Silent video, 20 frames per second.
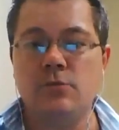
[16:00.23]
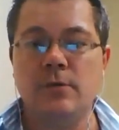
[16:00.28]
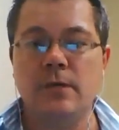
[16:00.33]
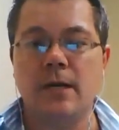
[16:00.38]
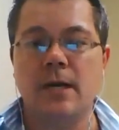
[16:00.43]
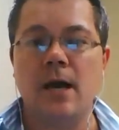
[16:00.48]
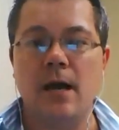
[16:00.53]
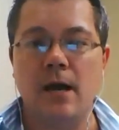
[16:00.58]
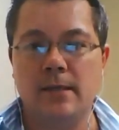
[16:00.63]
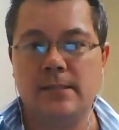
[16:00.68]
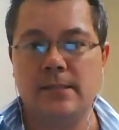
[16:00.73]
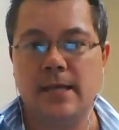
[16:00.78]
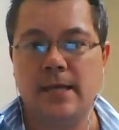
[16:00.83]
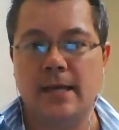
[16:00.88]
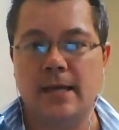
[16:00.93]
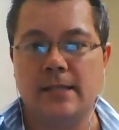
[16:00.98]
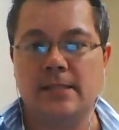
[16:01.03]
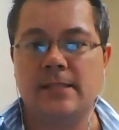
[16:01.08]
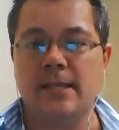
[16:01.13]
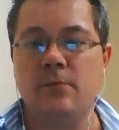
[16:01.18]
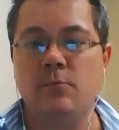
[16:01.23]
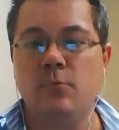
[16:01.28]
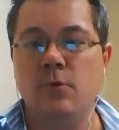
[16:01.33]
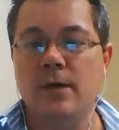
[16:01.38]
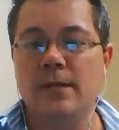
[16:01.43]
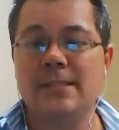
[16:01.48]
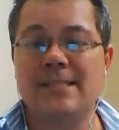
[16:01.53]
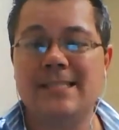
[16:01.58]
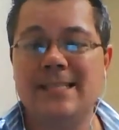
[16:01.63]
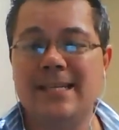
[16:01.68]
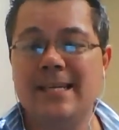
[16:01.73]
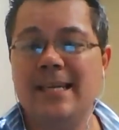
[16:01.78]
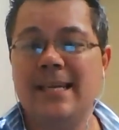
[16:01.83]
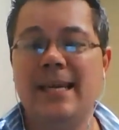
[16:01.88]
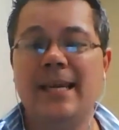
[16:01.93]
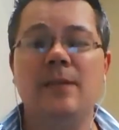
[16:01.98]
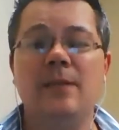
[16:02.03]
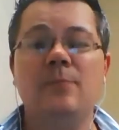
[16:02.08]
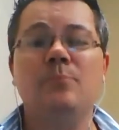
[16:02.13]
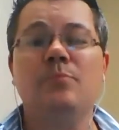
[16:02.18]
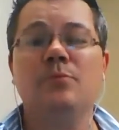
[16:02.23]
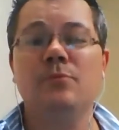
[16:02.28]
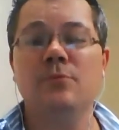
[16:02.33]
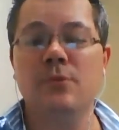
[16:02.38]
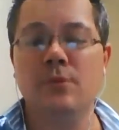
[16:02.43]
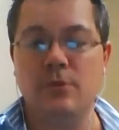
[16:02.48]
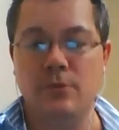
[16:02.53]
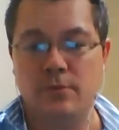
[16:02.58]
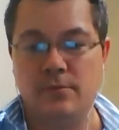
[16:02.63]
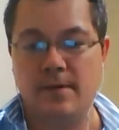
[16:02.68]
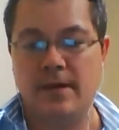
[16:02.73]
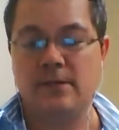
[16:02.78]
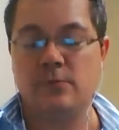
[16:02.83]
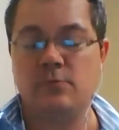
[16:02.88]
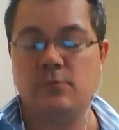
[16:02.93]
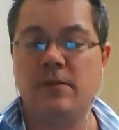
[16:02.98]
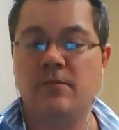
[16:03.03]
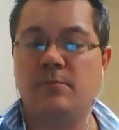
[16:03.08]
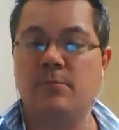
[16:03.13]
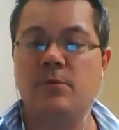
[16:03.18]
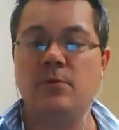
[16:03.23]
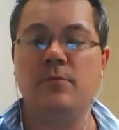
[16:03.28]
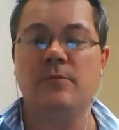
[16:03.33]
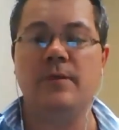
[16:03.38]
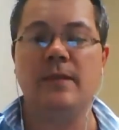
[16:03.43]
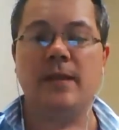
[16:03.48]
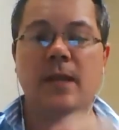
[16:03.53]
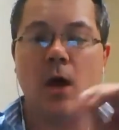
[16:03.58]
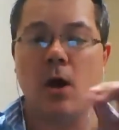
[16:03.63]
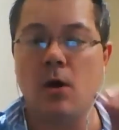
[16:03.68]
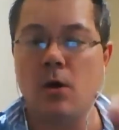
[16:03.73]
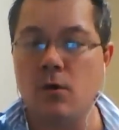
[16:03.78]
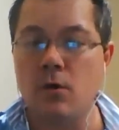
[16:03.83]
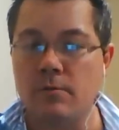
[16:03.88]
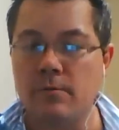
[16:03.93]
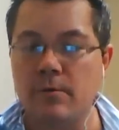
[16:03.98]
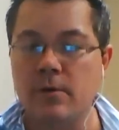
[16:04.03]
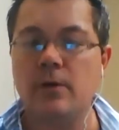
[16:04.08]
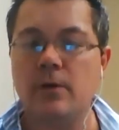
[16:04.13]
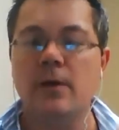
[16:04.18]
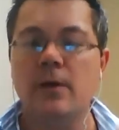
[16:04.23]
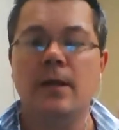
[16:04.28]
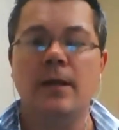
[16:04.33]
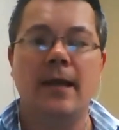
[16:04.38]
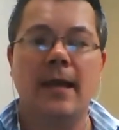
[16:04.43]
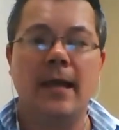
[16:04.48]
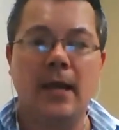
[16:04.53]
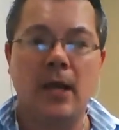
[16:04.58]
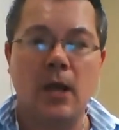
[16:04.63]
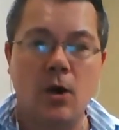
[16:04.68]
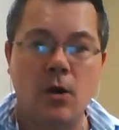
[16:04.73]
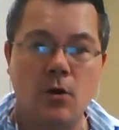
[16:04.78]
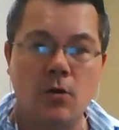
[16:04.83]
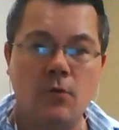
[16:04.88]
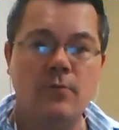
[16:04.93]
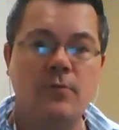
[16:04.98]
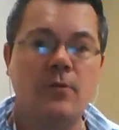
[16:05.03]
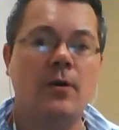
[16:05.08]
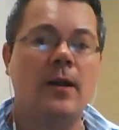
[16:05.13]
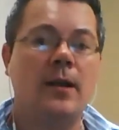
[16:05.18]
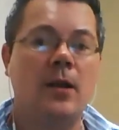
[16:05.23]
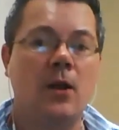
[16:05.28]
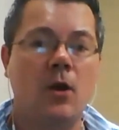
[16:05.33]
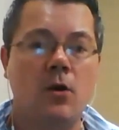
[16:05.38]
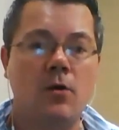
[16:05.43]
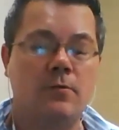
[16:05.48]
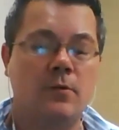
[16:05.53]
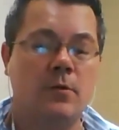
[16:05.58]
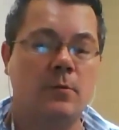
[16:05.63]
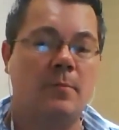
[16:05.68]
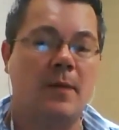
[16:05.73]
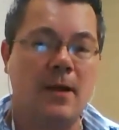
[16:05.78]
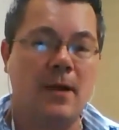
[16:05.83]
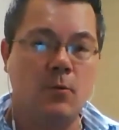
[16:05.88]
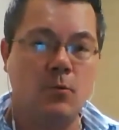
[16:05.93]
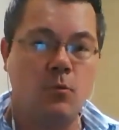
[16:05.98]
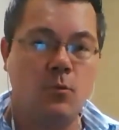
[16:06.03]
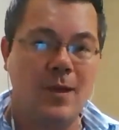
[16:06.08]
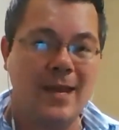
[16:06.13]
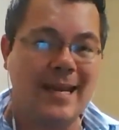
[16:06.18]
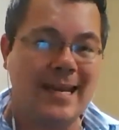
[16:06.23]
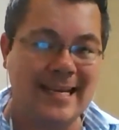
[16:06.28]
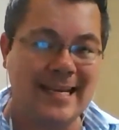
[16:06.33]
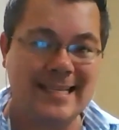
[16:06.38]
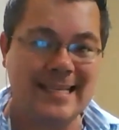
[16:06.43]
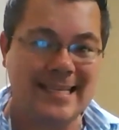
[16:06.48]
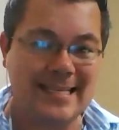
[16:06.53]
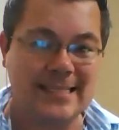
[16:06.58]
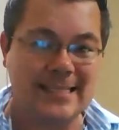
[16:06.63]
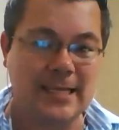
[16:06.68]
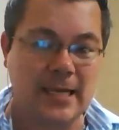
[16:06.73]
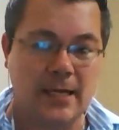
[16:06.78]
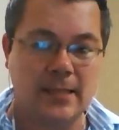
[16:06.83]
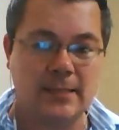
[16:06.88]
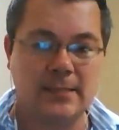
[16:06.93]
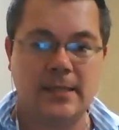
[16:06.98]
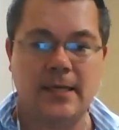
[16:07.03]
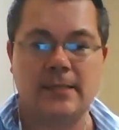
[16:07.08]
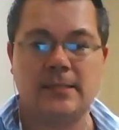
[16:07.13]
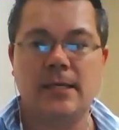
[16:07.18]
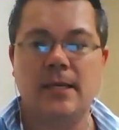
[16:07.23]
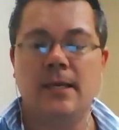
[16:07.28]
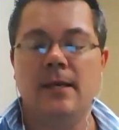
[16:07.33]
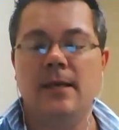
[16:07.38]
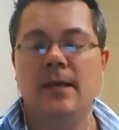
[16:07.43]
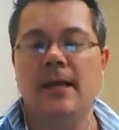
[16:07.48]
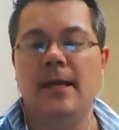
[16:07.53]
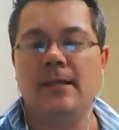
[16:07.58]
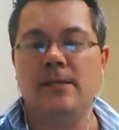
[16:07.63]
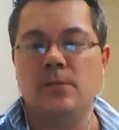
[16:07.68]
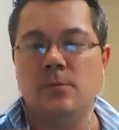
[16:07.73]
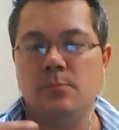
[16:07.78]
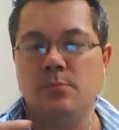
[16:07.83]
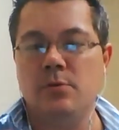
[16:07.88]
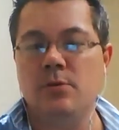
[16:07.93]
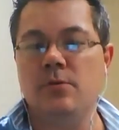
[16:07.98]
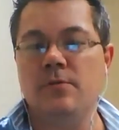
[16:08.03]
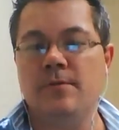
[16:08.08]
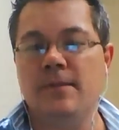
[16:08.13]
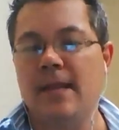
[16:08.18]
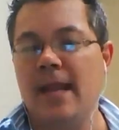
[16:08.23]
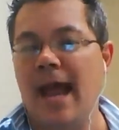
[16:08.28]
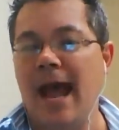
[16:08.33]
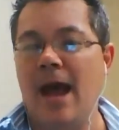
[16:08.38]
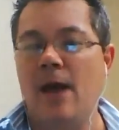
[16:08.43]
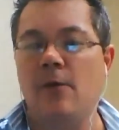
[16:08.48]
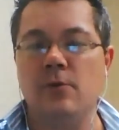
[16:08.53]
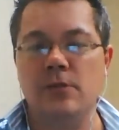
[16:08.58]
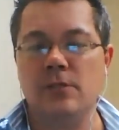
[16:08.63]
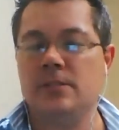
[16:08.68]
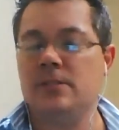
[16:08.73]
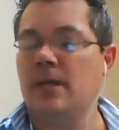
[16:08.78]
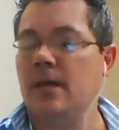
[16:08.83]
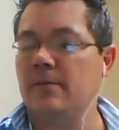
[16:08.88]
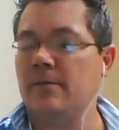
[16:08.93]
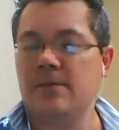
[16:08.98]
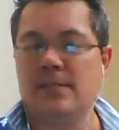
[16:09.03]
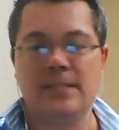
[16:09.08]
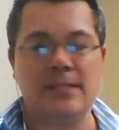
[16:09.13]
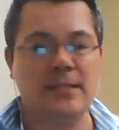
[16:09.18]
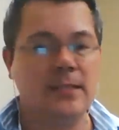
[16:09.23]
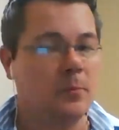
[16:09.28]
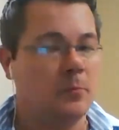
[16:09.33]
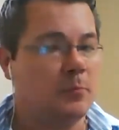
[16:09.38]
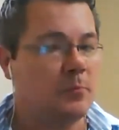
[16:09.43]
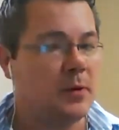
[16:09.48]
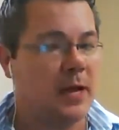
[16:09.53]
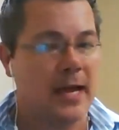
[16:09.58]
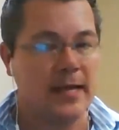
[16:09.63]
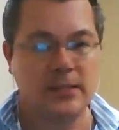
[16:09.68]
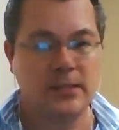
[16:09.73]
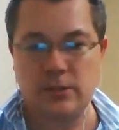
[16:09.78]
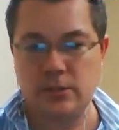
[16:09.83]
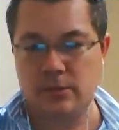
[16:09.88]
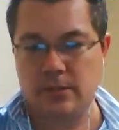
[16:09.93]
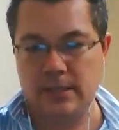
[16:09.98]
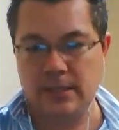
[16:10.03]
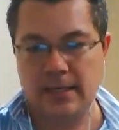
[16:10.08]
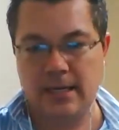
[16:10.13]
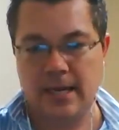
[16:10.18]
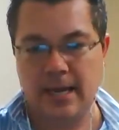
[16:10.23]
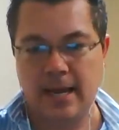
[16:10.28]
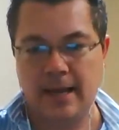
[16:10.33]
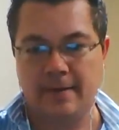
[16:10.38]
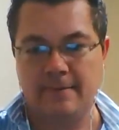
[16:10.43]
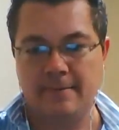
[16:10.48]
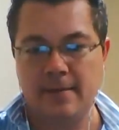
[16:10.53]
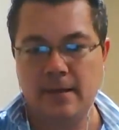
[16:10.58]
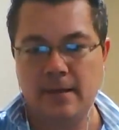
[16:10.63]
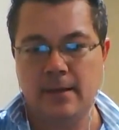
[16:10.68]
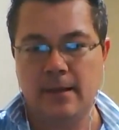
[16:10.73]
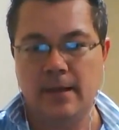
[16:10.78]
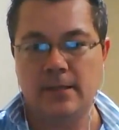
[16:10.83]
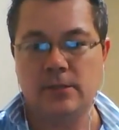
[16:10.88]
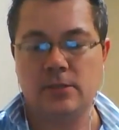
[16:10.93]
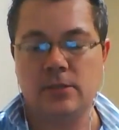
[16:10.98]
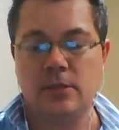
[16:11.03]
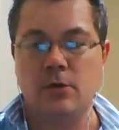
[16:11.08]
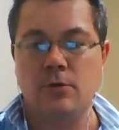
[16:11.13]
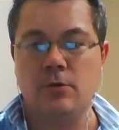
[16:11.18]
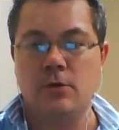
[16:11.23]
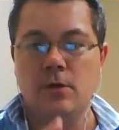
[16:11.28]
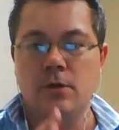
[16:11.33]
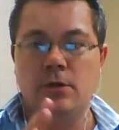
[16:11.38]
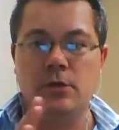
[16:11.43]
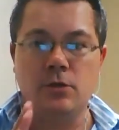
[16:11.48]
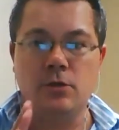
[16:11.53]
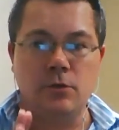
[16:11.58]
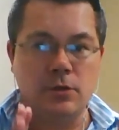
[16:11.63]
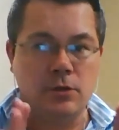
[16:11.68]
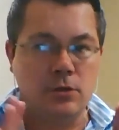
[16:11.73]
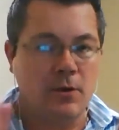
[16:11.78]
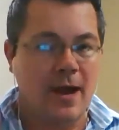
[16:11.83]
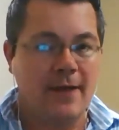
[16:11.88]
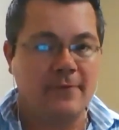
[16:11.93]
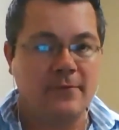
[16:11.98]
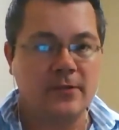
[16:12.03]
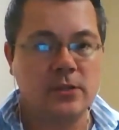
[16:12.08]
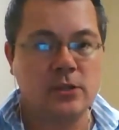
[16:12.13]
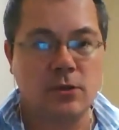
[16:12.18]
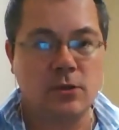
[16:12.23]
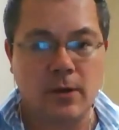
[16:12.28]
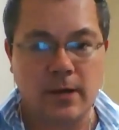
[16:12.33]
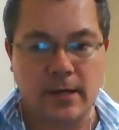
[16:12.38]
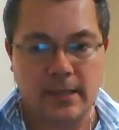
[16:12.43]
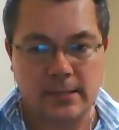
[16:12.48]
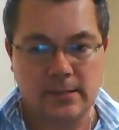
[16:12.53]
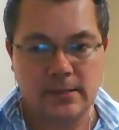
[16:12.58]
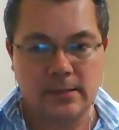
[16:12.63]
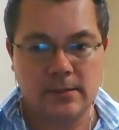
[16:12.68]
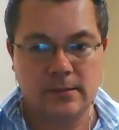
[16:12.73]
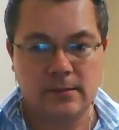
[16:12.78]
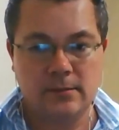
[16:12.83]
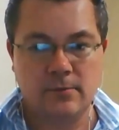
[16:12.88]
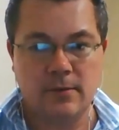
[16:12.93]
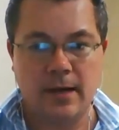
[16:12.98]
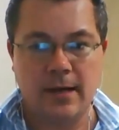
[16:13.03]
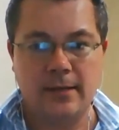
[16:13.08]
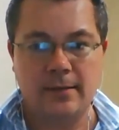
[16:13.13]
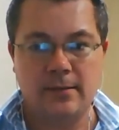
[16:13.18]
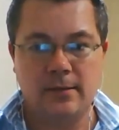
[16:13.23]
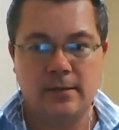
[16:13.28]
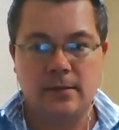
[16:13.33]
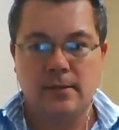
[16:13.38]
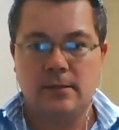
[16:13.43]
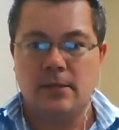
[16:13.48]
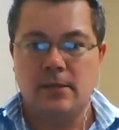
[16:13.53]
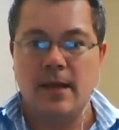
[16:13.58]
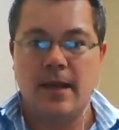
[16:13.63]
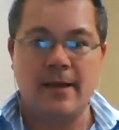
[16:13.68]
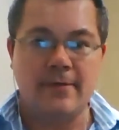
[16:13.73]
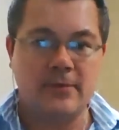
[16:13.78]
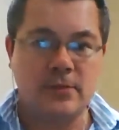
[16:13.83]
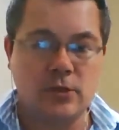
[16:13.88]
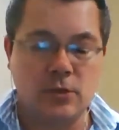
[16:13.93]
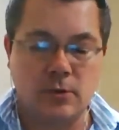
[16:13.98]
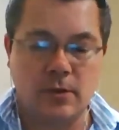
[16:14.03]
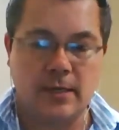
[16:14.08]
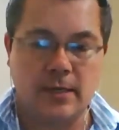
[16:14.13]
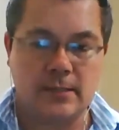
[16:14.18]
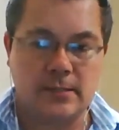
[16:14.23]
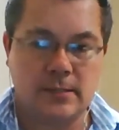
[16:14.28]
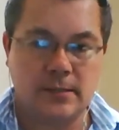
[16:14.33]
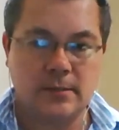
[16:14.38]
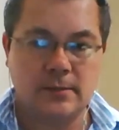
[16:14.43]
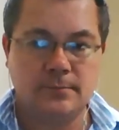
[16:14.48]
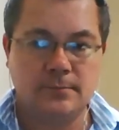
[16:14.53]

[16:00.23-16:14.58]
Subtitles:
a contest and once again prove, as we have proven over and over and over by winning these contests, and to prove that our stuff is the best you can get. And so you have a choice, right? You have a choice.